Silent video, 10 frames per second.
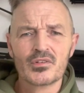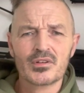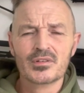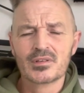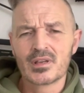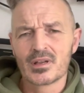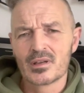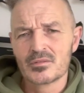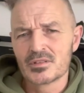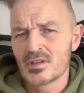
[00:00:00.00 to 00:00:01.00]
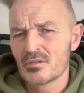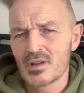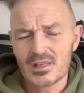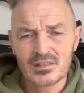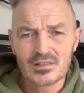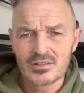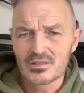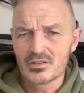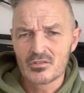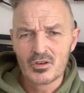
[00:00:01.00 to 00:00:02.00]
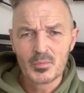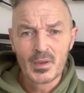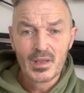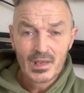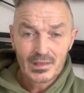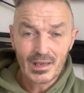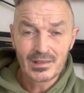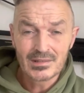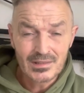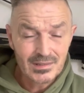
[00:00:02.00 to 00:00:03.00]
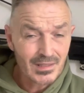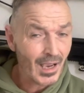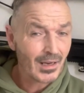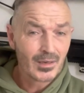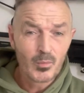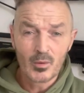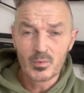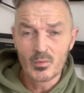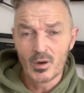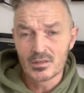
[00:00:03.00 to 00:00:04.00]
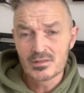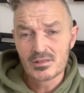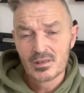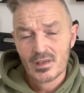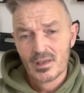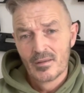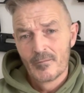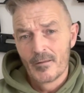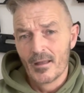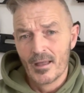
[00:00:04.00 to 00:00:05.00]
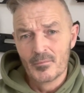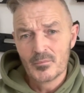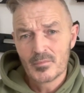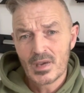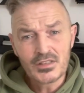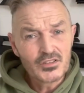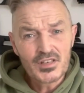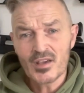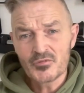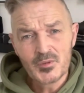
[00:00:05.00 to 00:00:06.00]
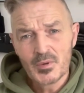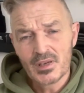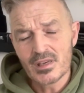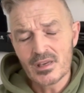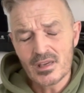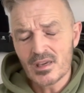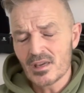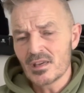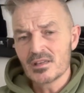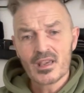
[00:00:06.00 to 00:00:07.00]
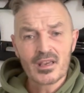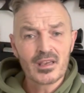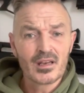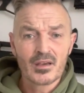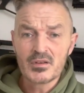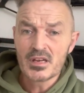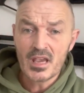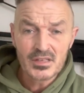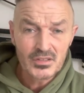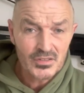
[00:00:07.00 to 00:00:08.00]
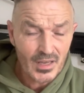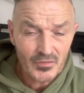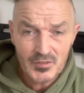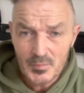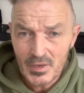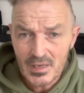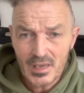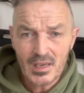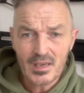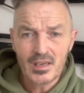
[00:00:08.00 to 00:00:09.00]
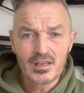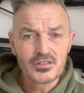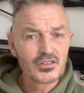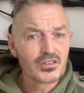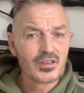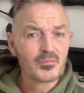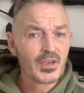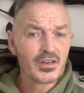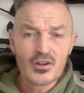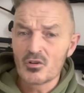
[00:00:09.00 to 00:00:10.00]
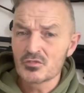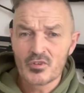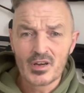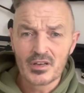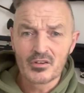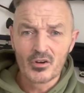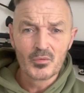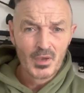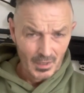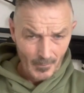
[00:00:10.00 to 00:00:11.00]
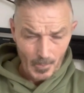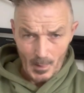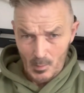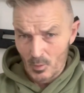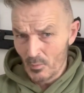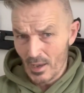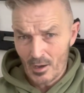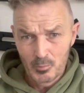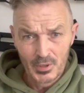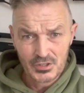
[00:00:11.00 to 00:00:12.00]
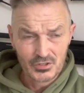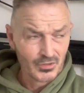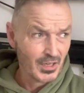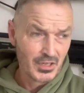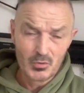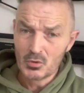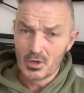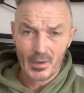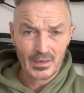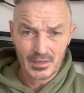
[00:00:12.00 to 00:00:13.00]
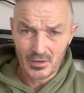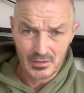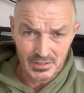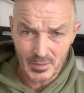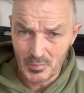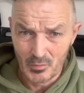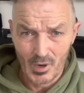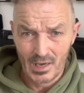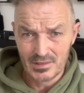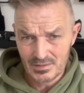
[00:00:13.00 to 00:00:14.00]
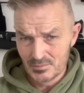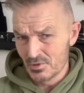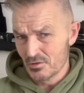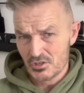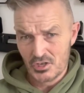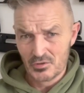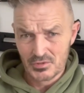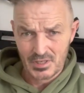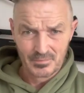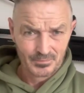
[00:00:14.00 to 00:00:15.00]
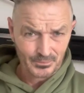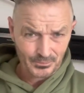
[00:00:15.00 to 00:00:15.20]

and, you know, there's no nastiness at the group. That is exactly what we want. It doesn't have to be. It doesn't have to be. It just can be a nice, friendly group where we help each other and you all go out, you go your separate ways, do your shooting,